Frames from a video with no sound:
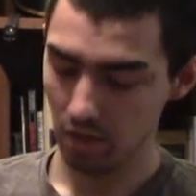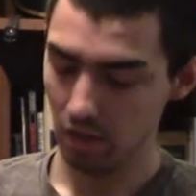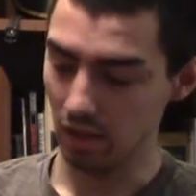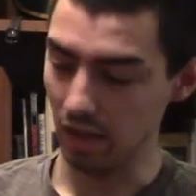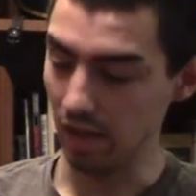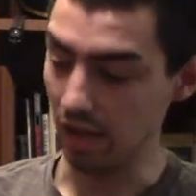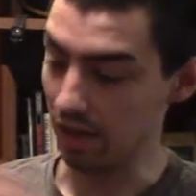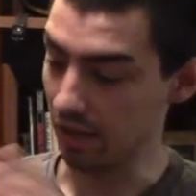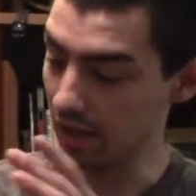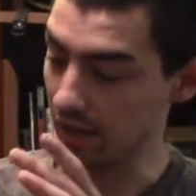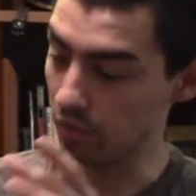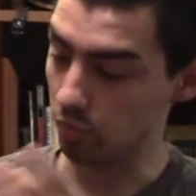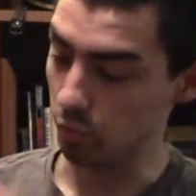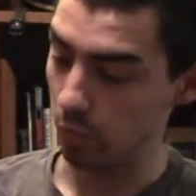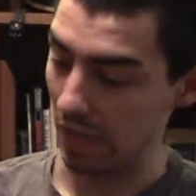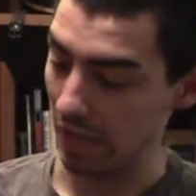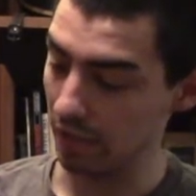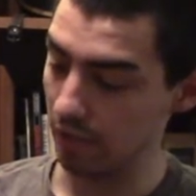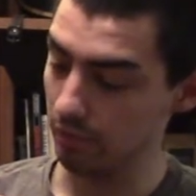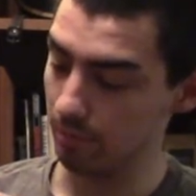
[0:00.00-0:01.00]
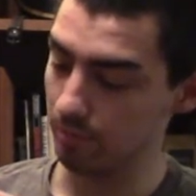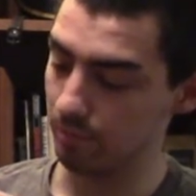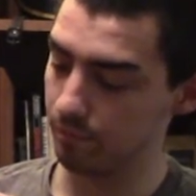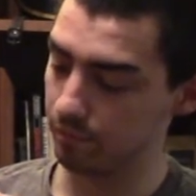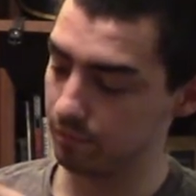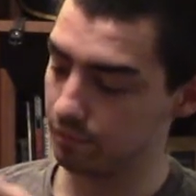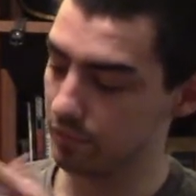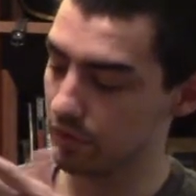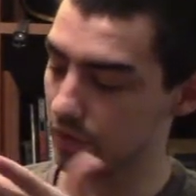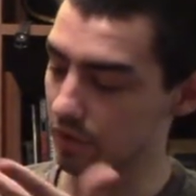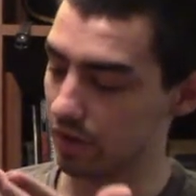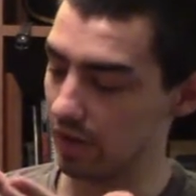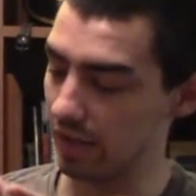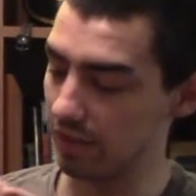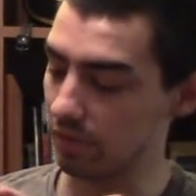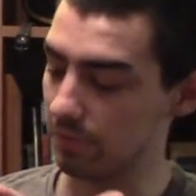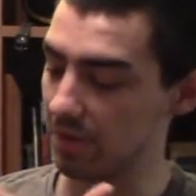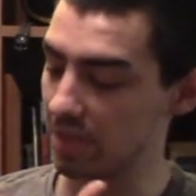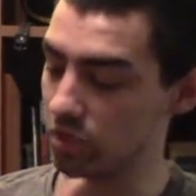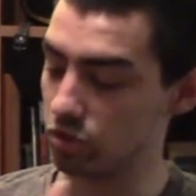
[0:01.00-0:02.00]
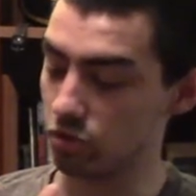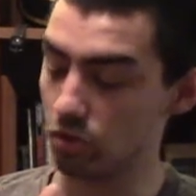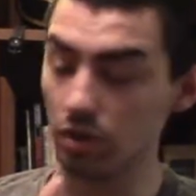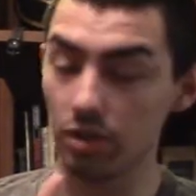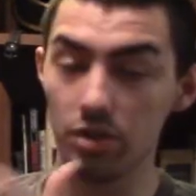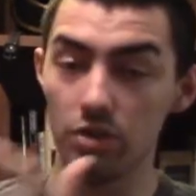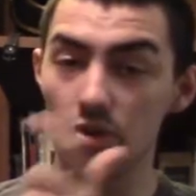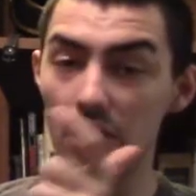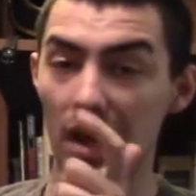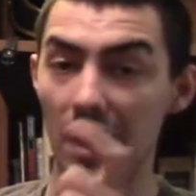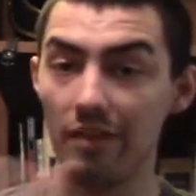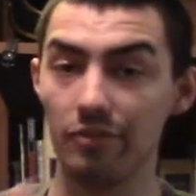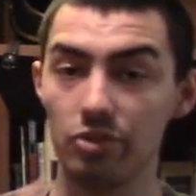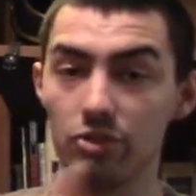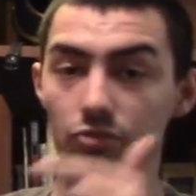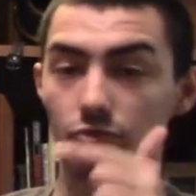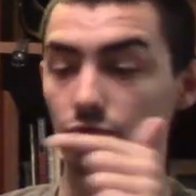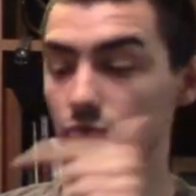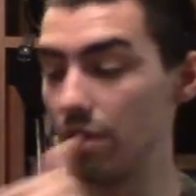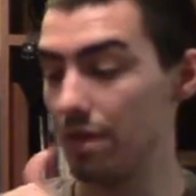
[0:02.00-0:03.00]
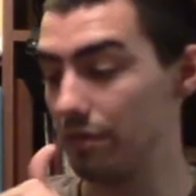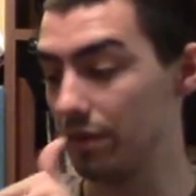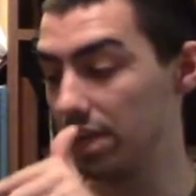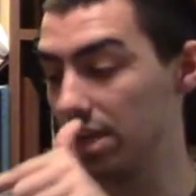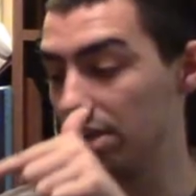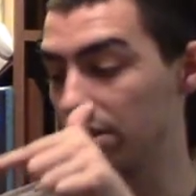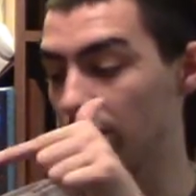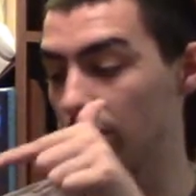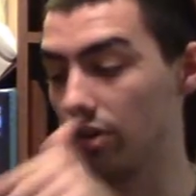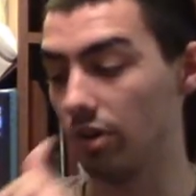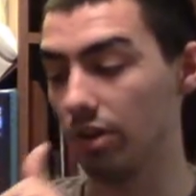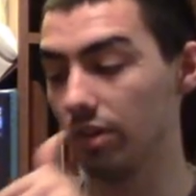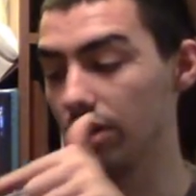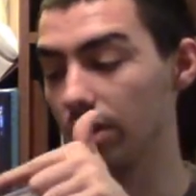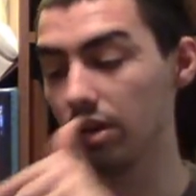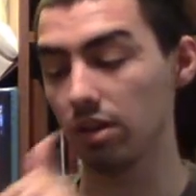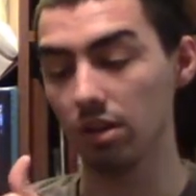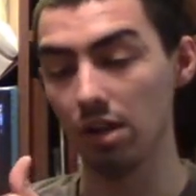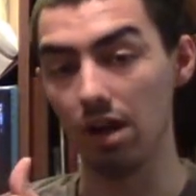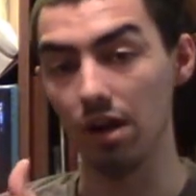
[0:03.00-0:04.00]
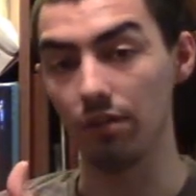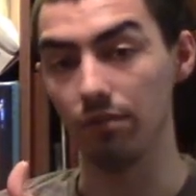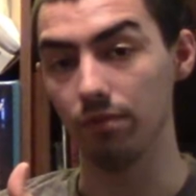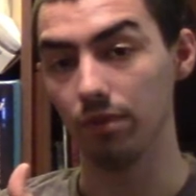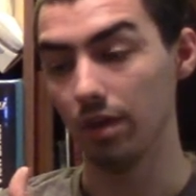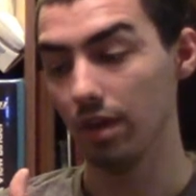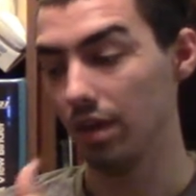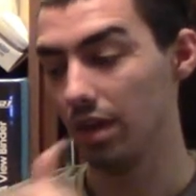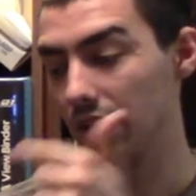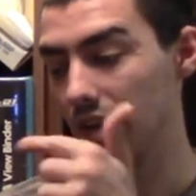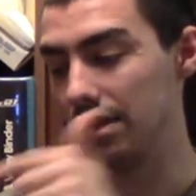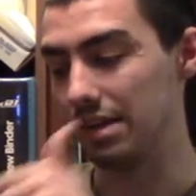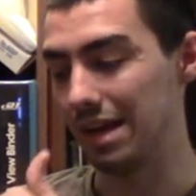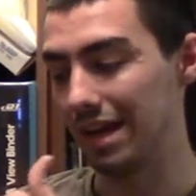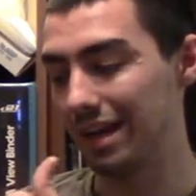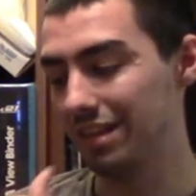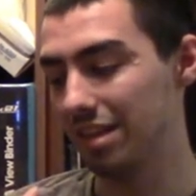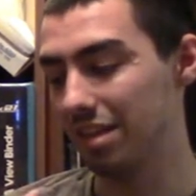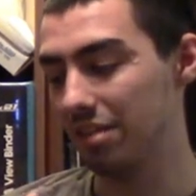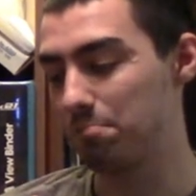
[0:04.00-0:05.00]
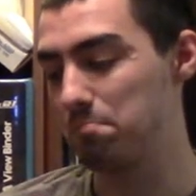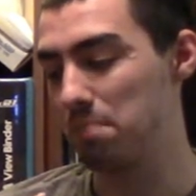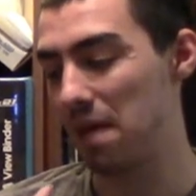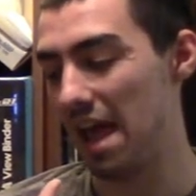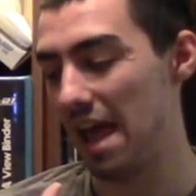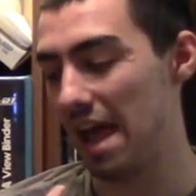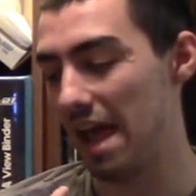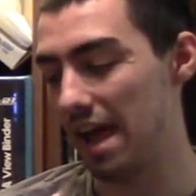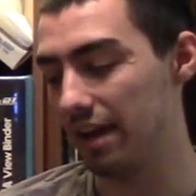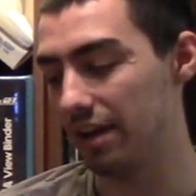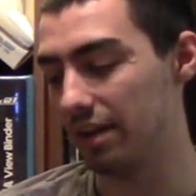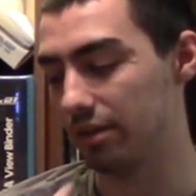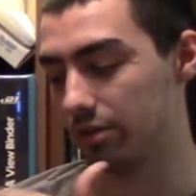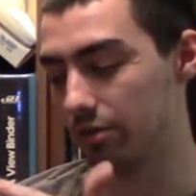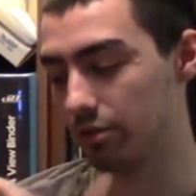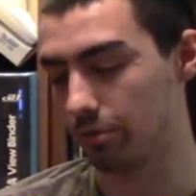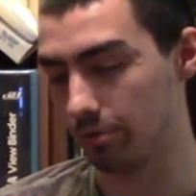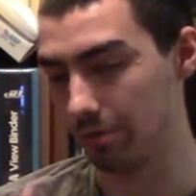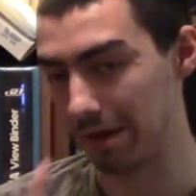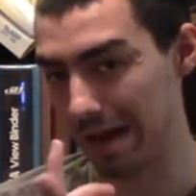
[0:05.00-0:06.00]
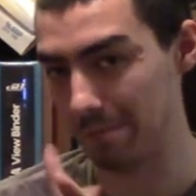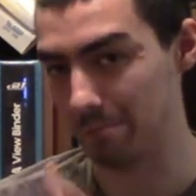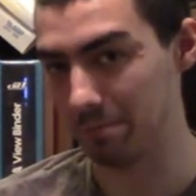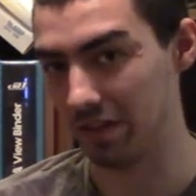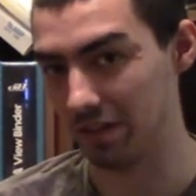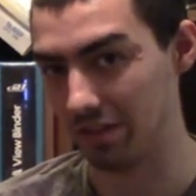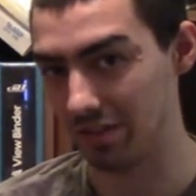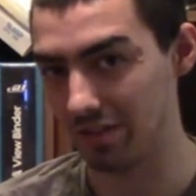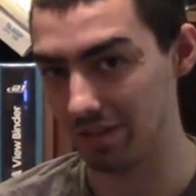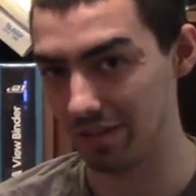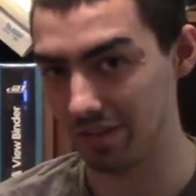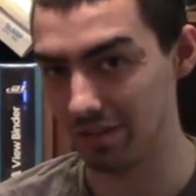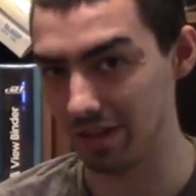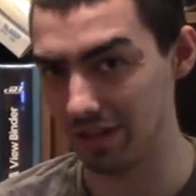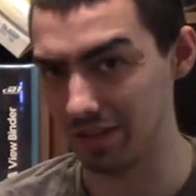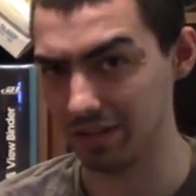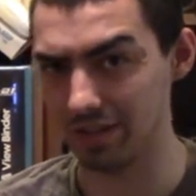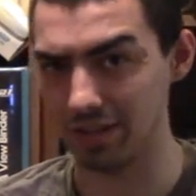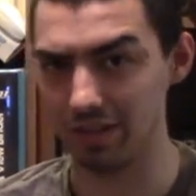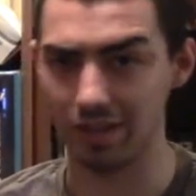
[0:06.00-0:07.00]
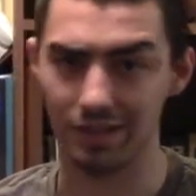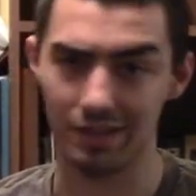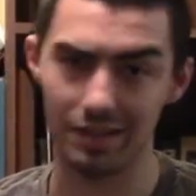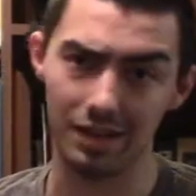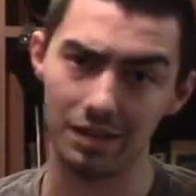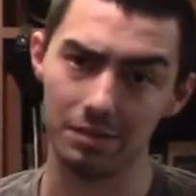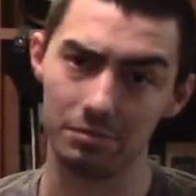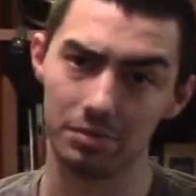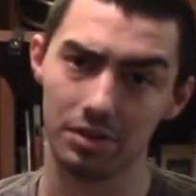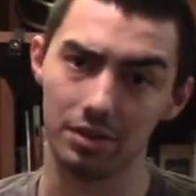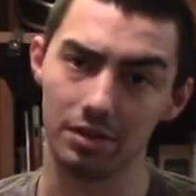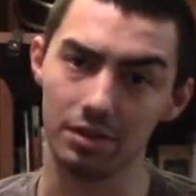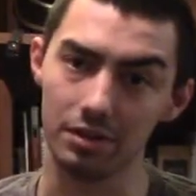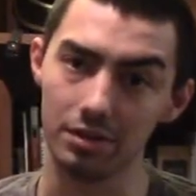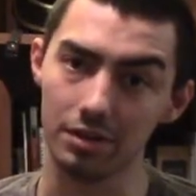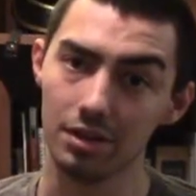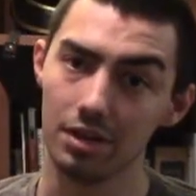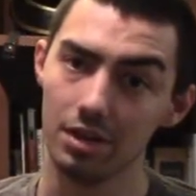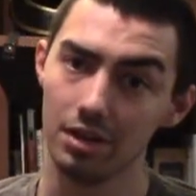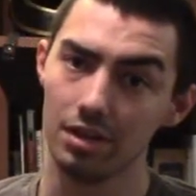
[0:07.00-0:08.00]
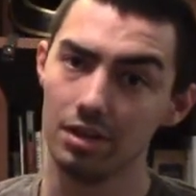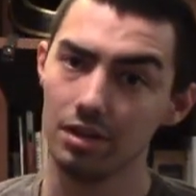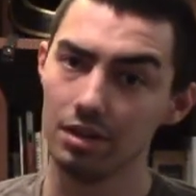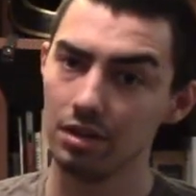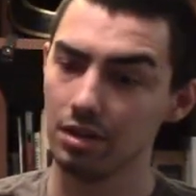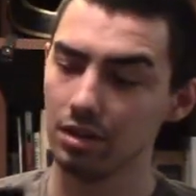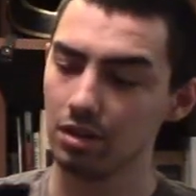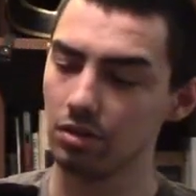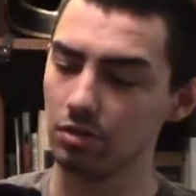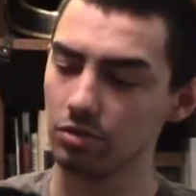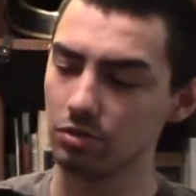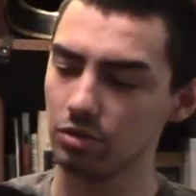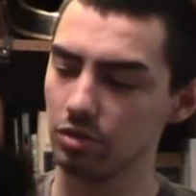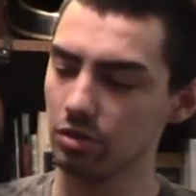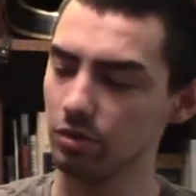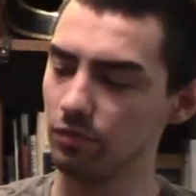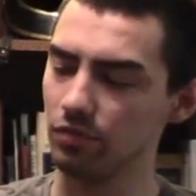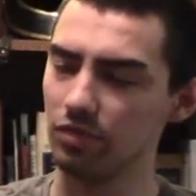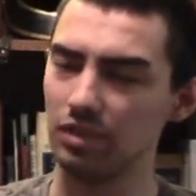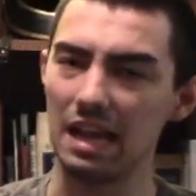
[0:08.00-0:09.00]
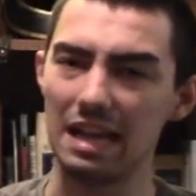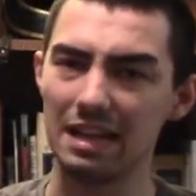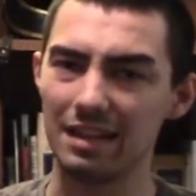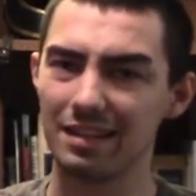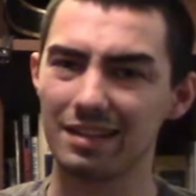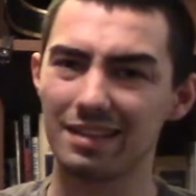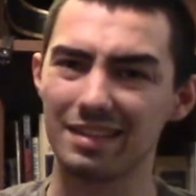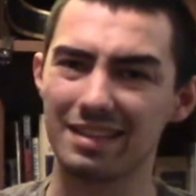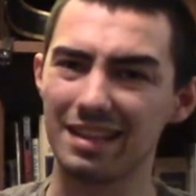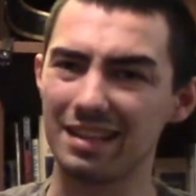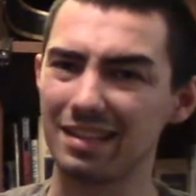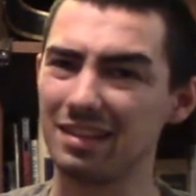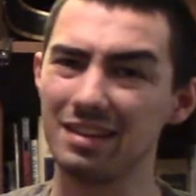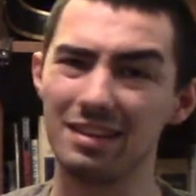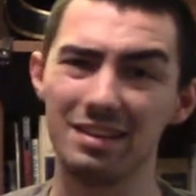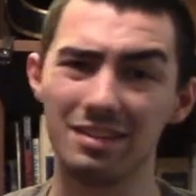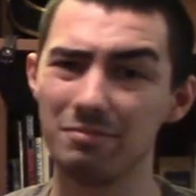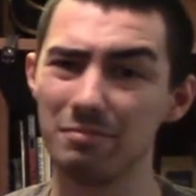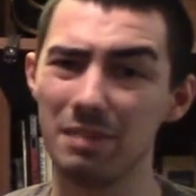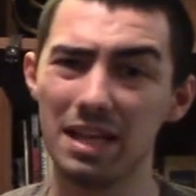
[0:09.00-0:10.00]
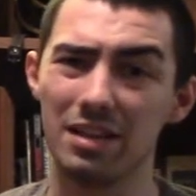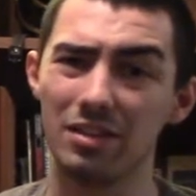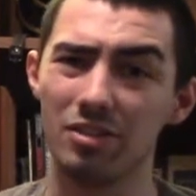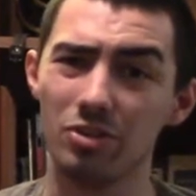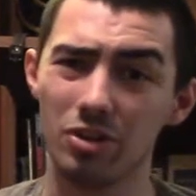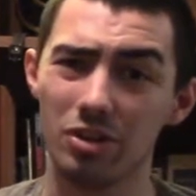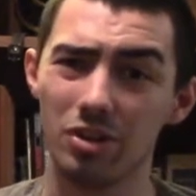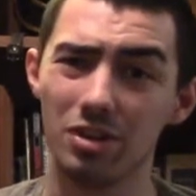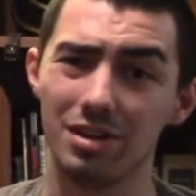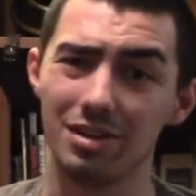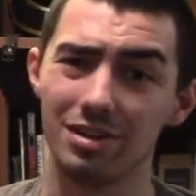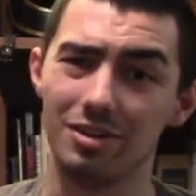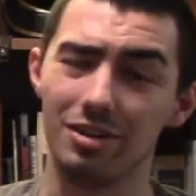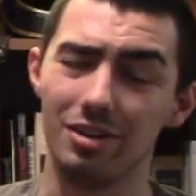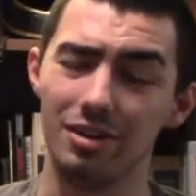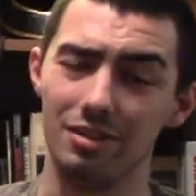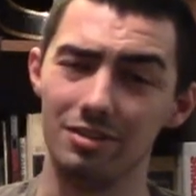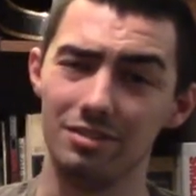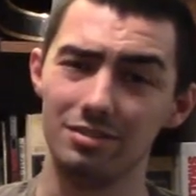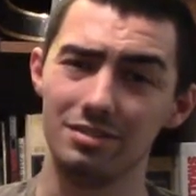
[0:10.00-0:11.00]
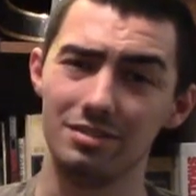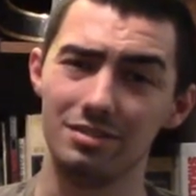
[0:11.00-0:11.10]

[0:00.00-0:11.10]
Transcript: and as well, you're gonna have to make sure you have it riveted on the glove, and not this padded crap that's stuck to the damn thing, because in truth, that doesn't make it look good at all.